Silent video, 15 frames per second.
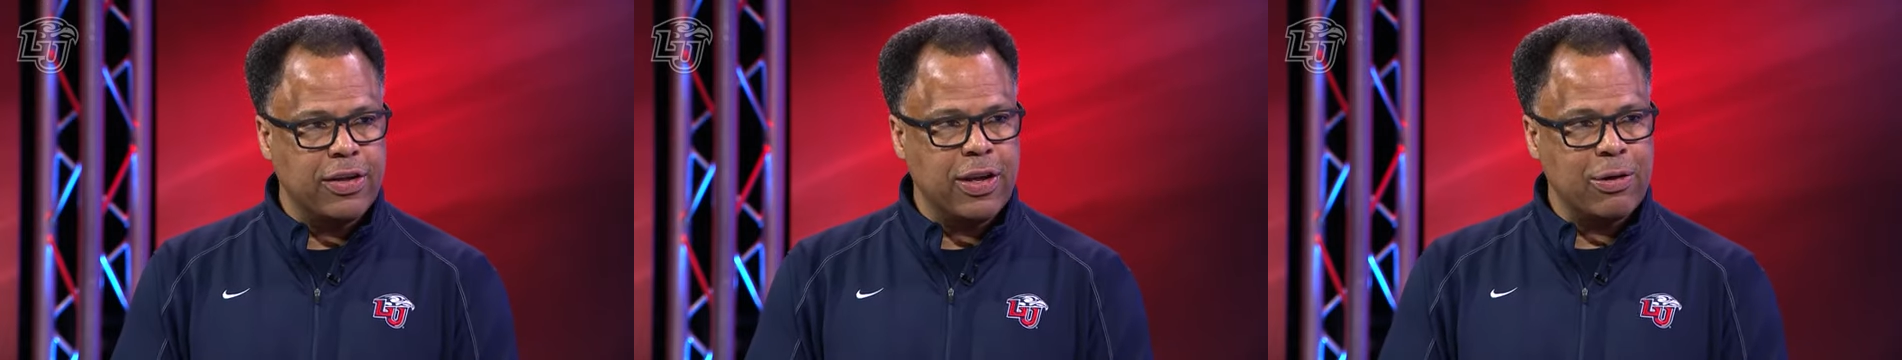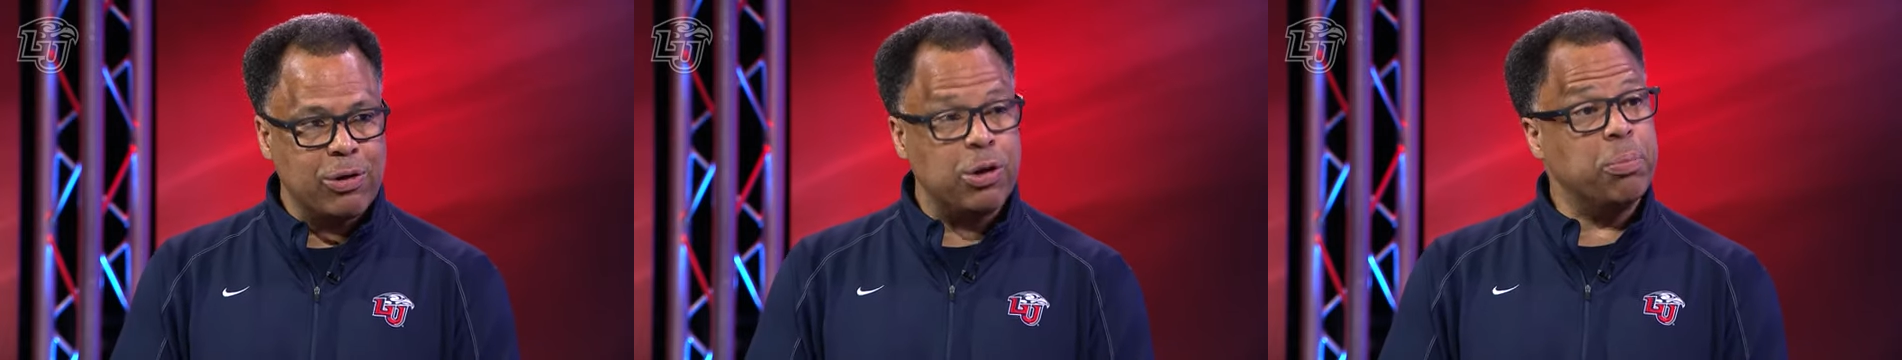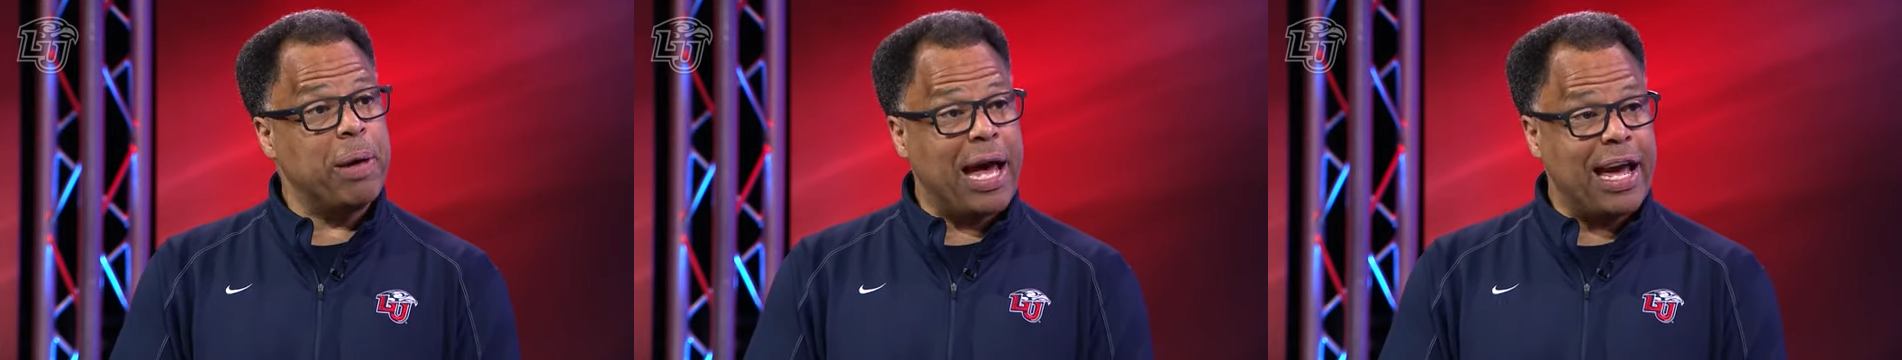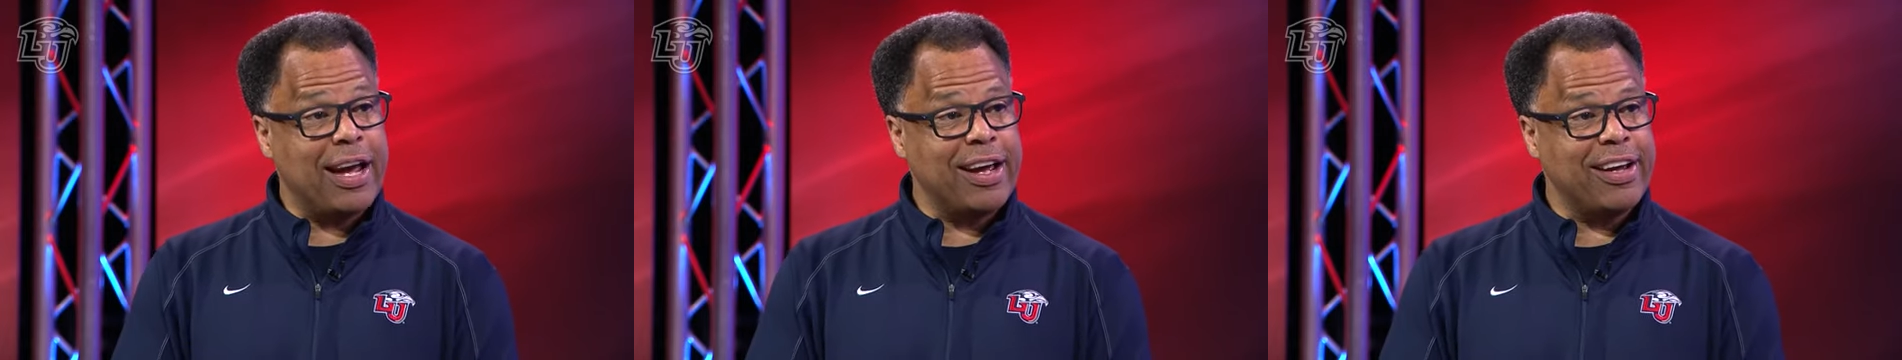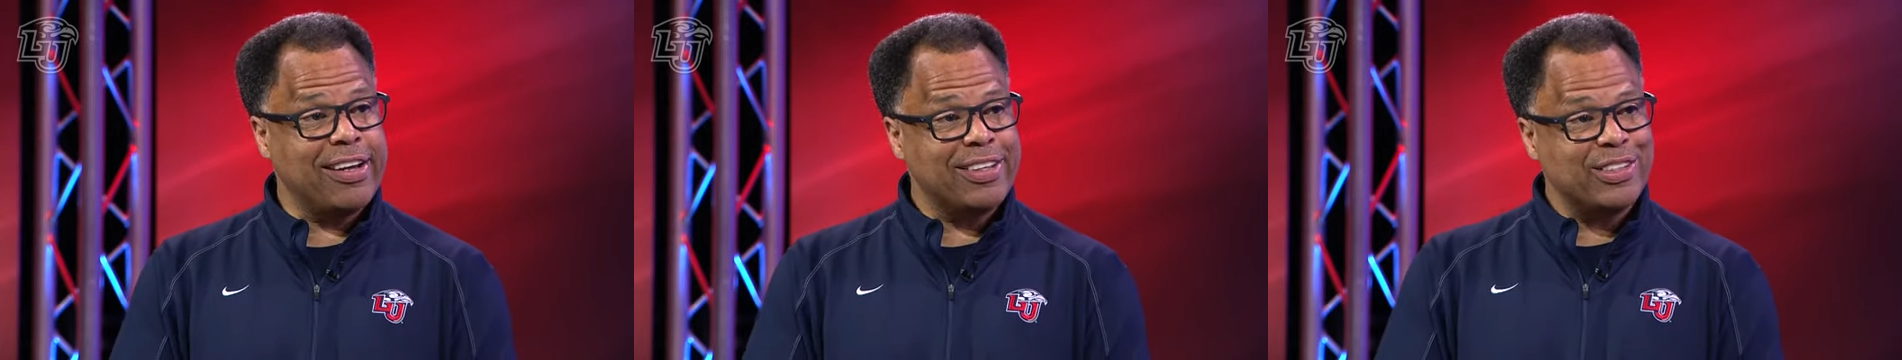with a
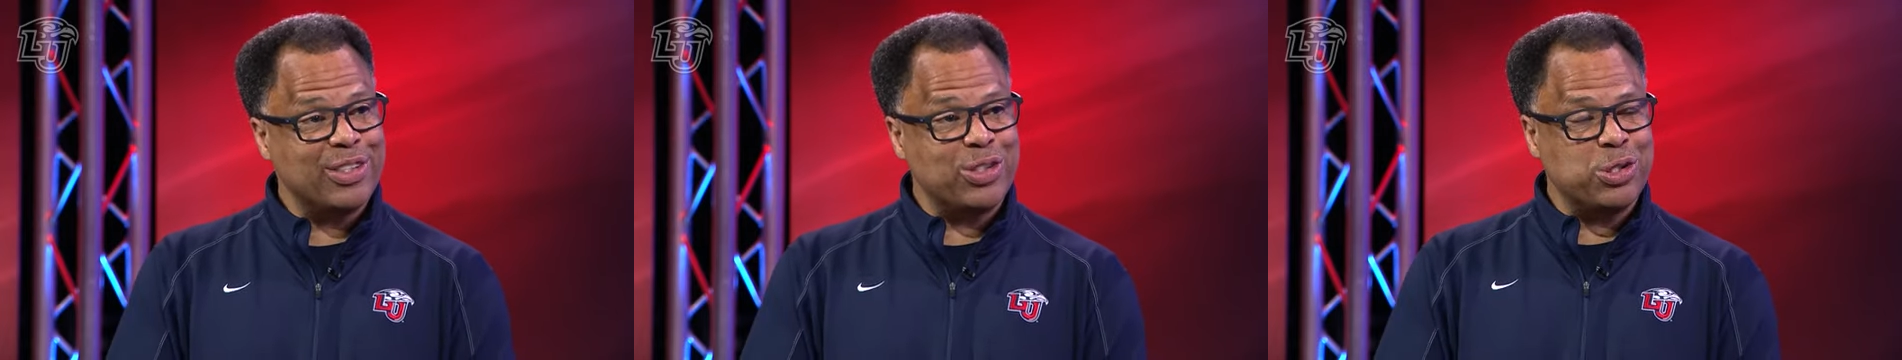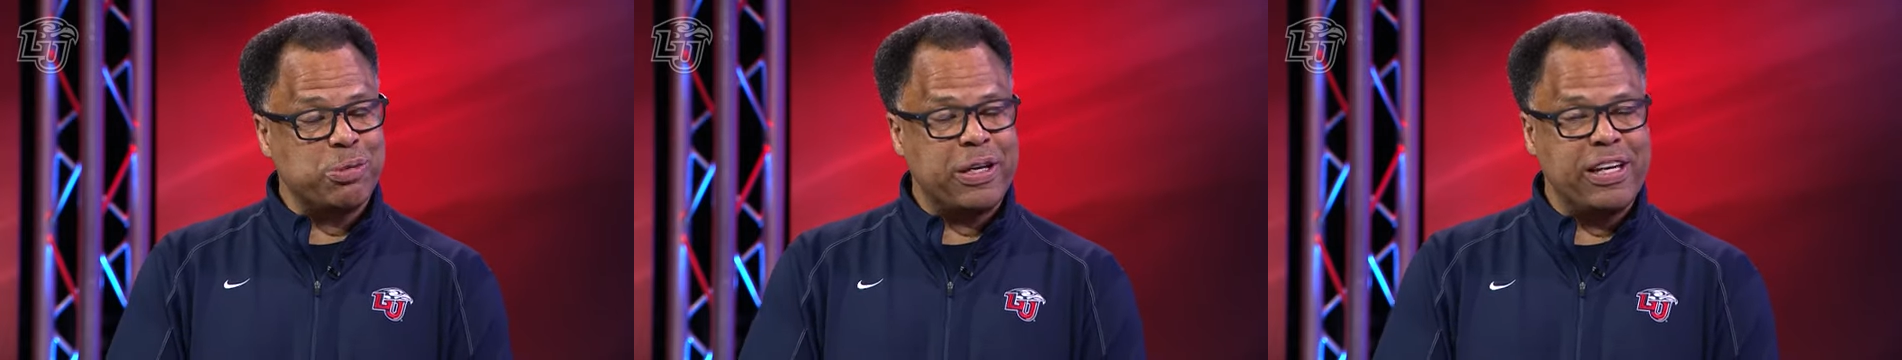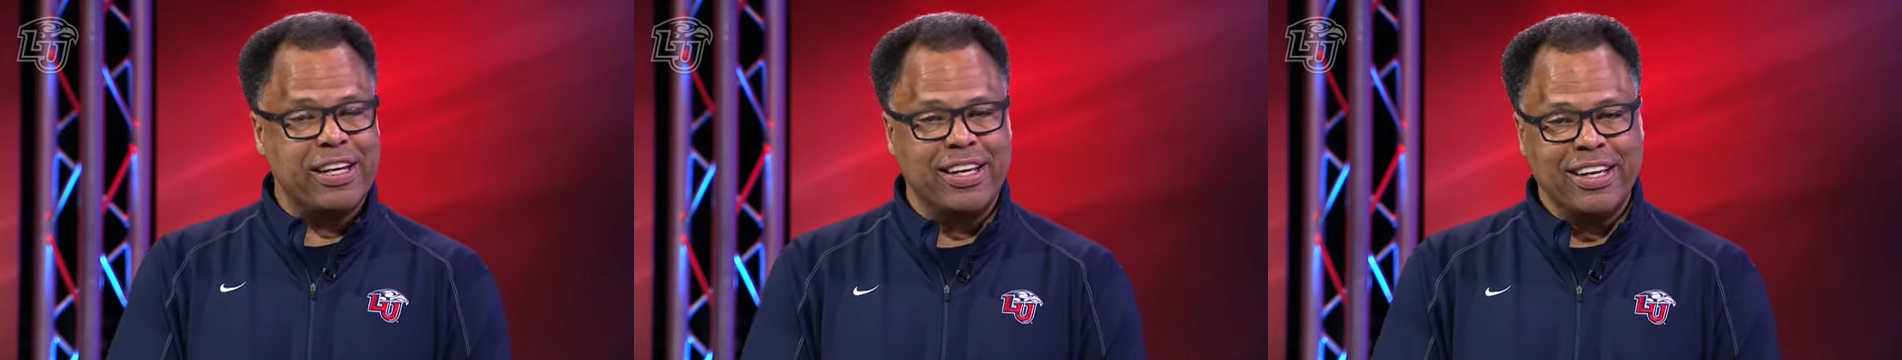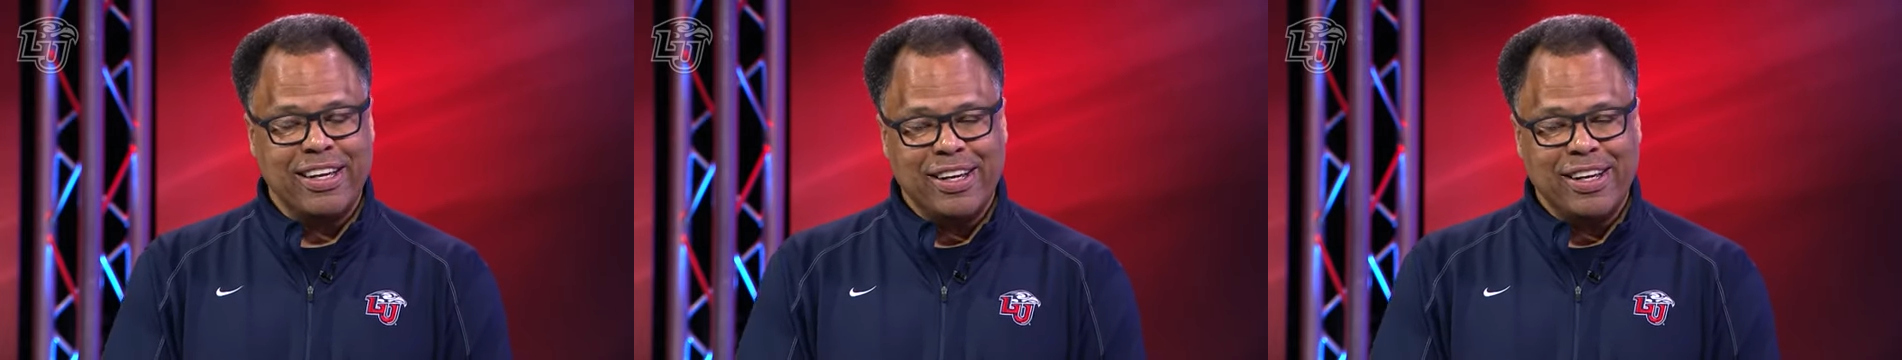bang, yeah. so to speak.